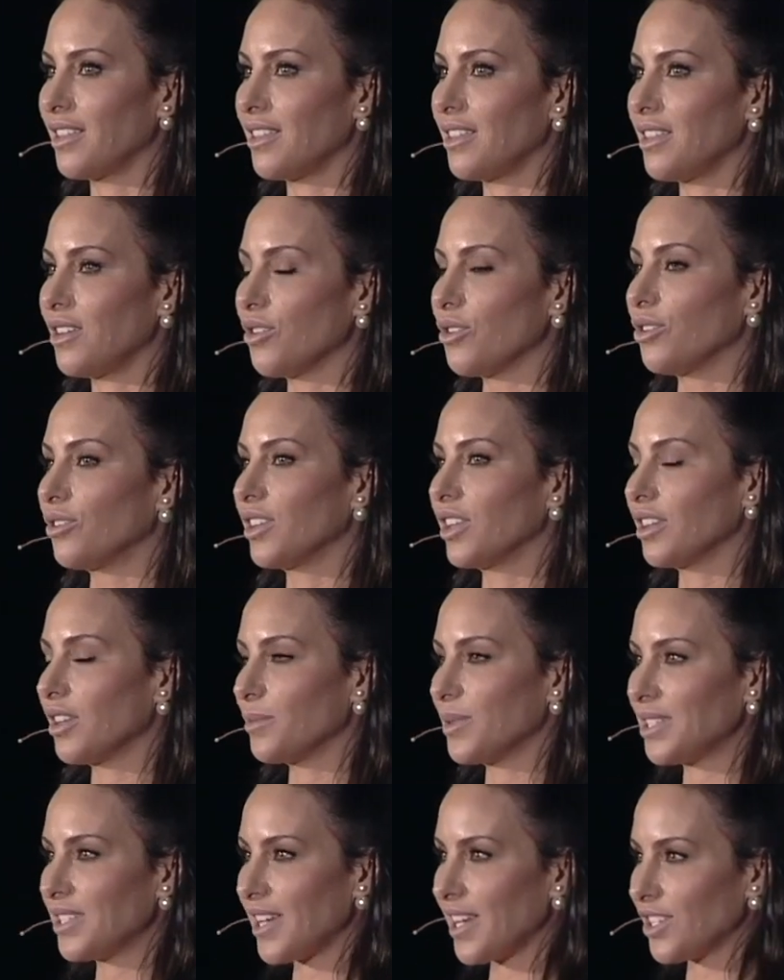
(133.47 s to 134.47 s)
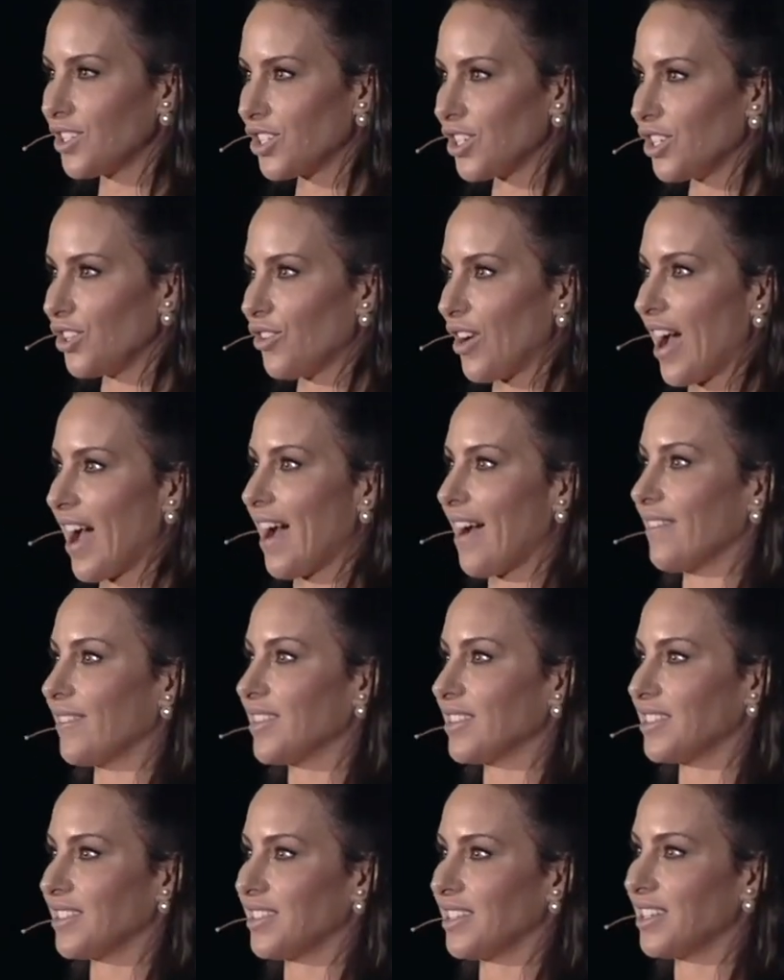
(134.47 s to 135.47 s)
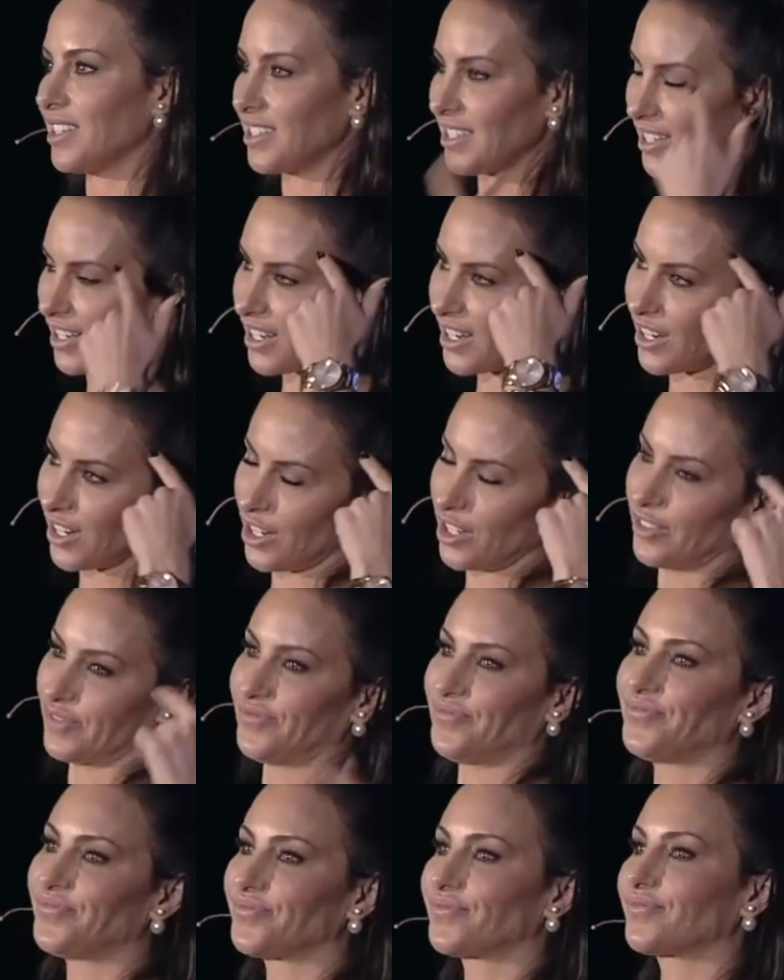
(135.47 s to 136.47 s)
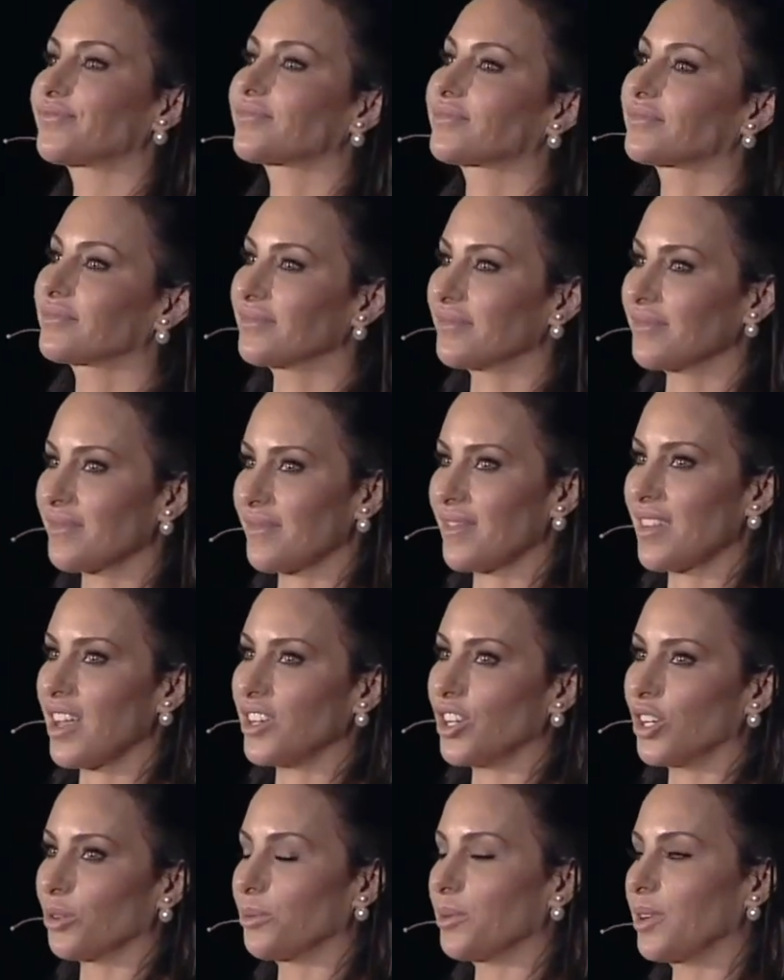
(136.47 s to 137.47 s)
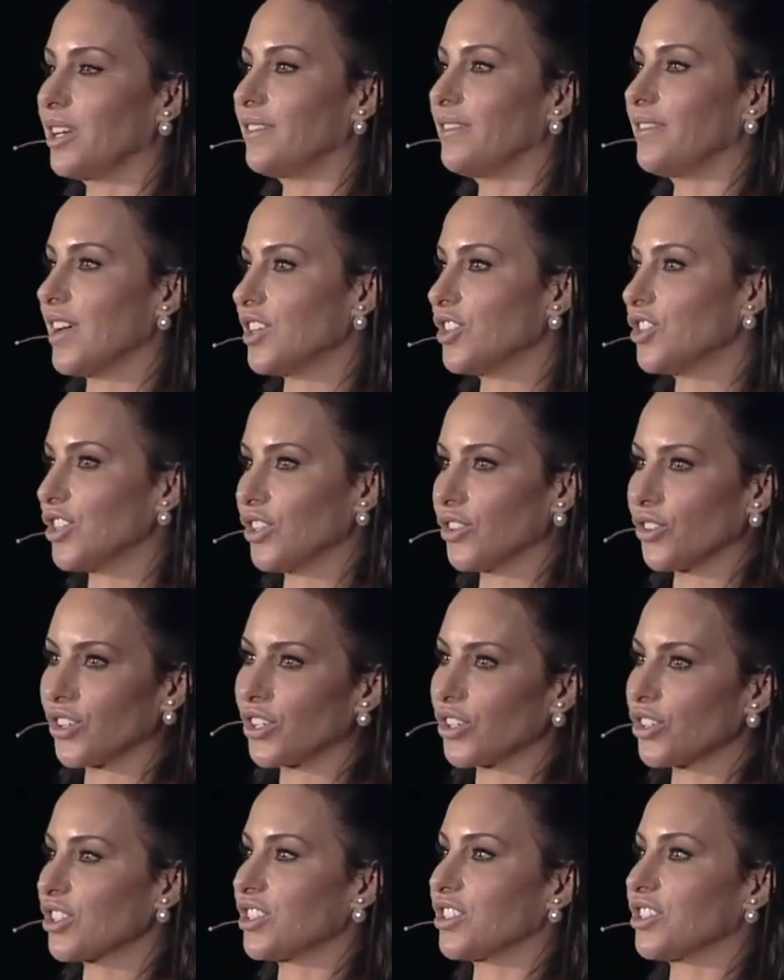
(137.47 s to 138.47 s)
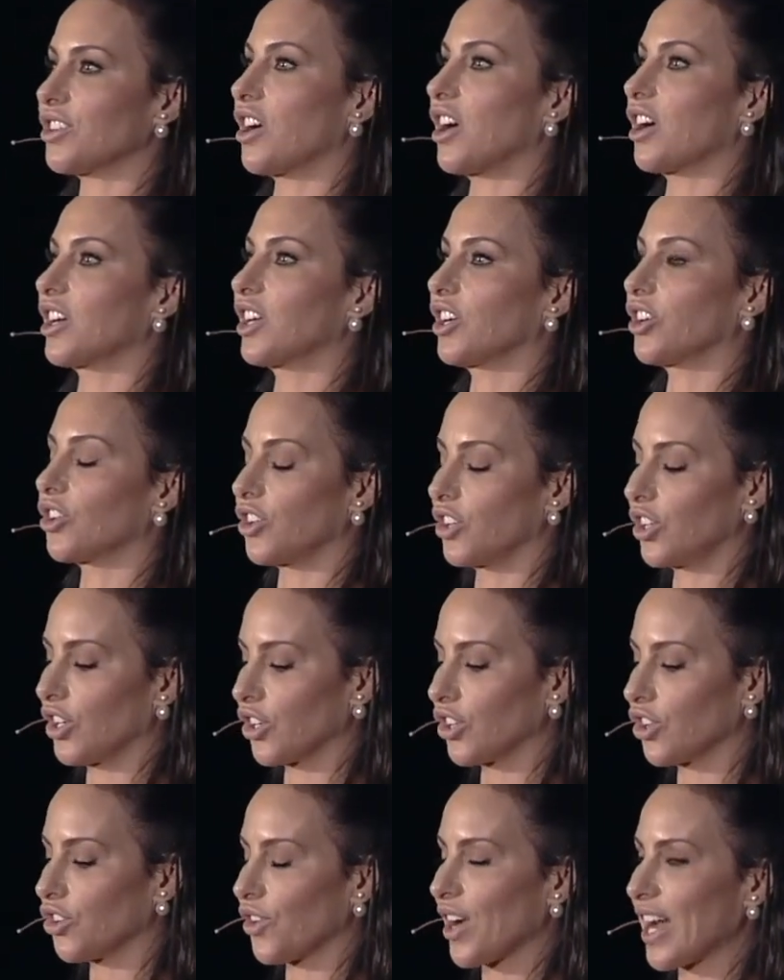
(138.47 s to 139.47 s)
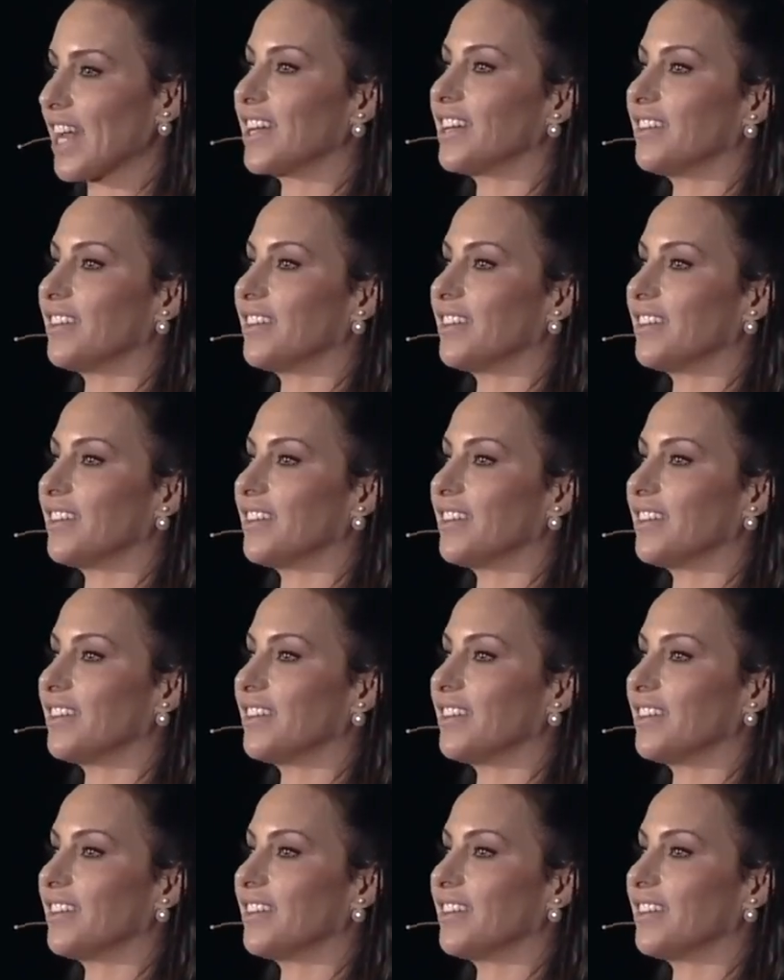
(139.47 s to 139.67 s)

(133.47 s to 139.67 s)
The only limitation you have is, is in here. And your reinvention or your start, your, your grand